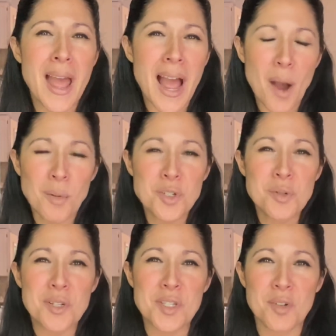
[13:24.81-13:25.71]
How would you
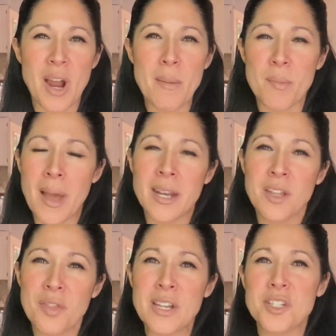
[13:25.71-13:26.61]
describe them? How do
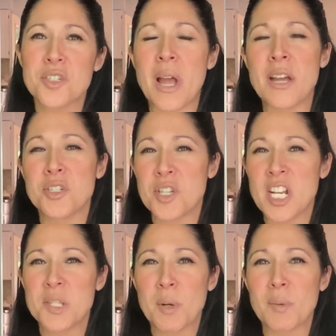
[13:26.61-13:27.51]
you think
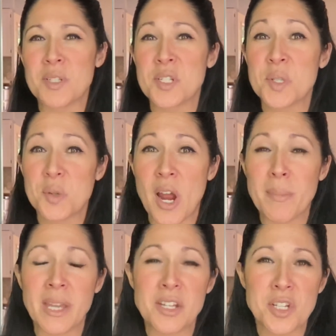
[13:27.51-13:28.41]
Shakespeare was
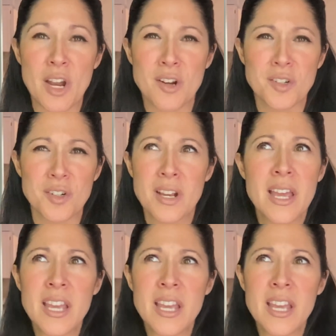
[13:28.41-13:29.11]
describing each character?